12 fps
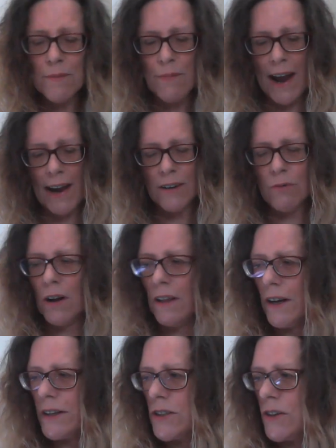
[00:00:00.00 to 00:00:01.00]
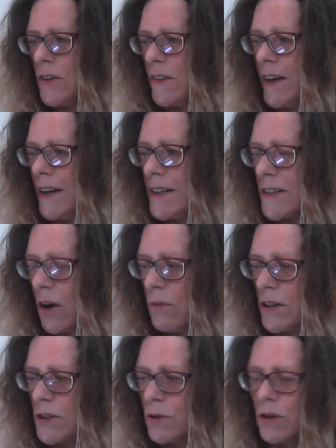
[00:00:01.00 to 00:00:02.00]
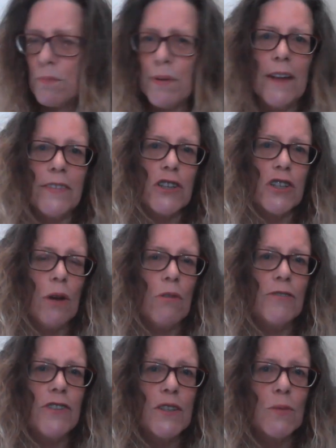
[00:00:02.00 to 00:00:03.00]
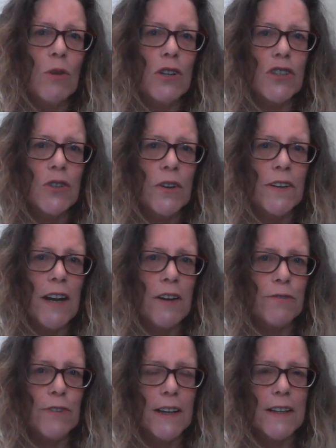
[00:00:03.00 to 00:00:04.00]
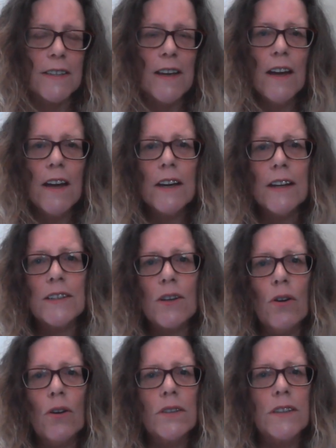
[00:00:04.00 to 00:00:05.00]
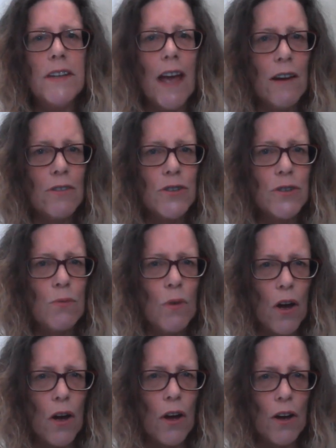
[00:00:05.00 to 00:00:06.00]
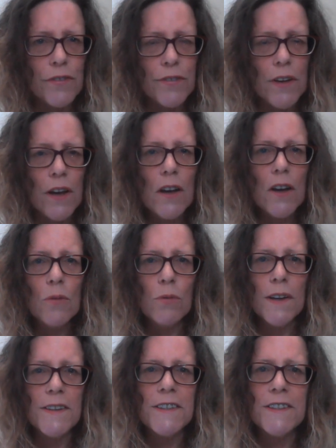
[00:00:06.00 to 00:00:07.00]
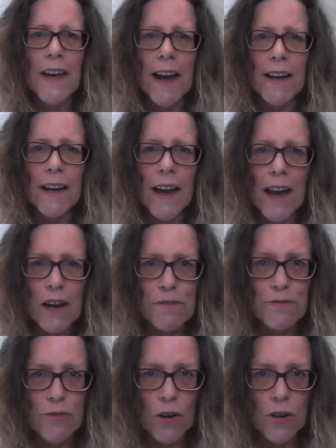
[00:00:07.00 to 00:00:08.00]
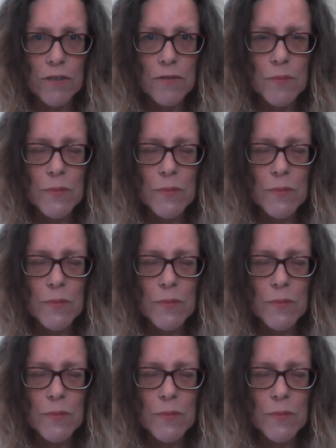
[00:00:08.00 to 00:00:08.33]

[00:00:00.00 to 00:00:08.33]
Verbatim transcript: And while I do these, I want to talk about the show I've just watched on Netflix. It's called Down to Earth with Zac Efron.